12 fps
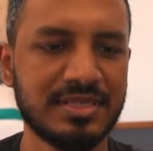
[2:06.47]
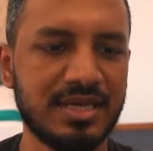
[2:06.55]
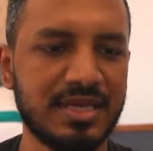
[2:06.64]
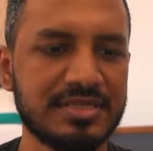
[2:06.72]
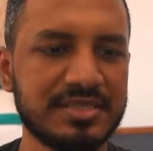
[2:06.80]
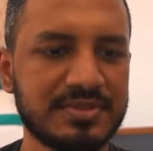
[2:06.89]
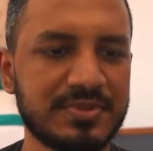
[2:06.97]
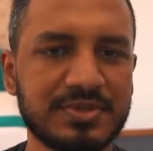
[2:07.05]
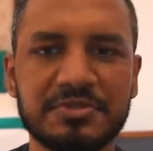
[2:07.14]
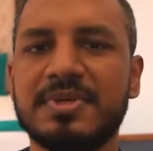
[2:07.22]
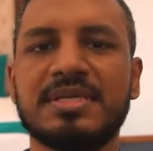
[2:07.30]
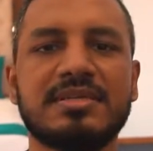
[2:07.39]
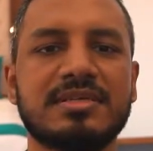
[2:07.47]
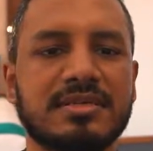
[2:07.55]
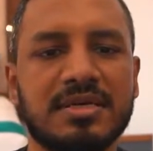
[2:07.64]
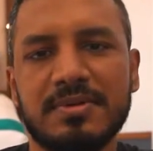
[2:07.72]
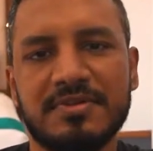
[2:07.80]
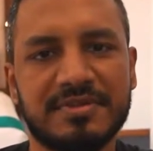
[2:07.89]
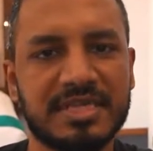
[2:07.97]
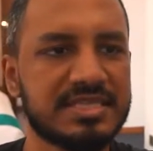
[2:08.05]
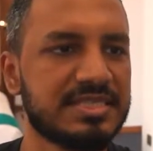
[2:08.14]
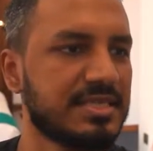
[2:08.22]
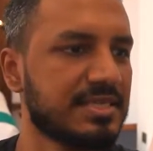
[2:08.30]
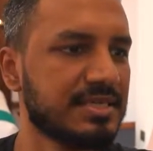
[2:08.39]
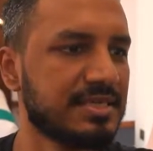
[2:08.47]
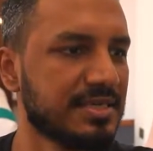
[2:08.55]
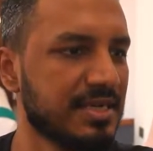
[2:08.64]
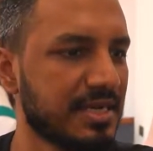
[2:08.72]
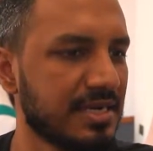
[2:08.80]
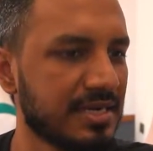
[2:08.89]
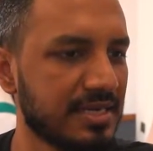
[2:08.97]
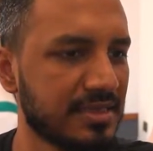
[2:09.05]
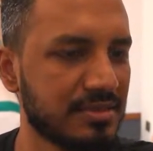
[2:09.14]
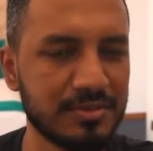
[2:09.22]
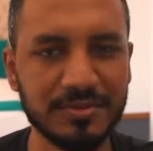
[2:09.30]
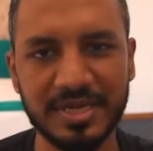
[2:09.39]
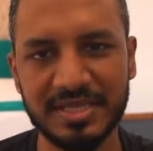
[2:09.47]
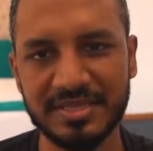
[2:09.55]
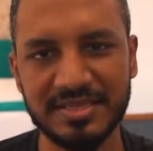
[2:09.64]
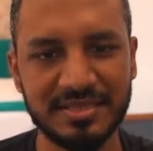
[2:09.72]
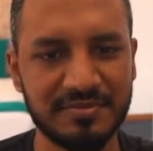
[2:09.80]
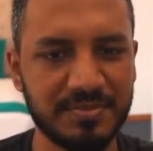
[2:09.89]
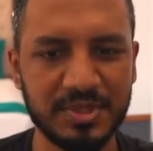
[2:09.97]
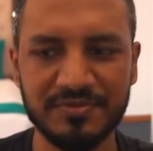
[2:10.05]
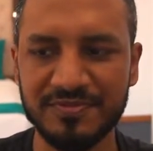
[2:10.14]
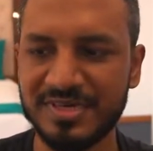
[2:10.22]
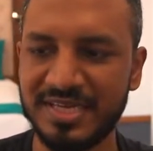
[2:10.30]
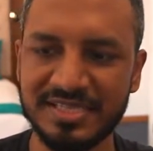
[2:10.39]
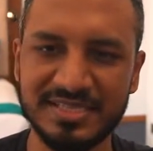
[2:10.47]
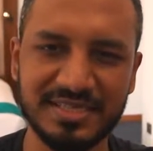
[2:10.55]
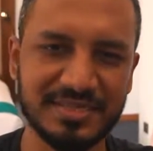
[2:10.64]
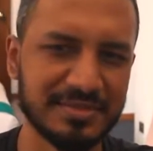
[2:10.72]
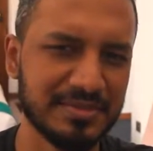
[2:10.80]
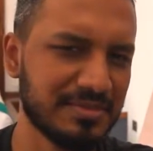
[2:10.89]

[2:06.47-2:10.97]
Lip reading: I just want to spend a couple of days here, look at the beautiful nature,